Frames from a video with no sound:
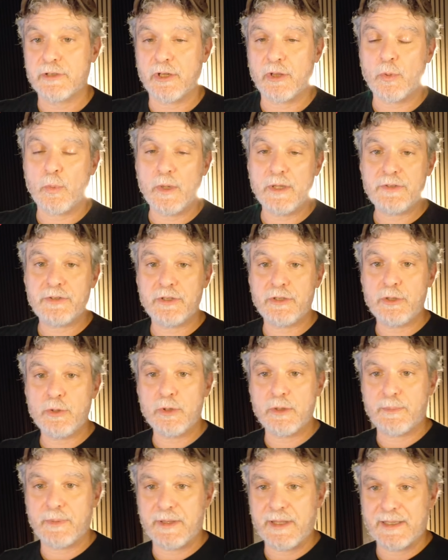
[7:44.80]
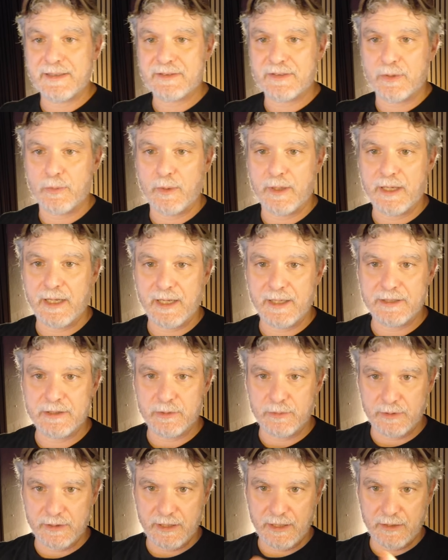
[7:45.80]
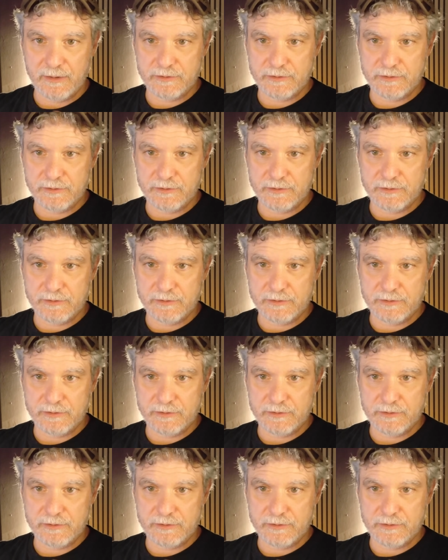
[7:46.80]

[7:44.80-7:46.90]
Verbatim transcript: other ways to do it, but that's the way I do it here.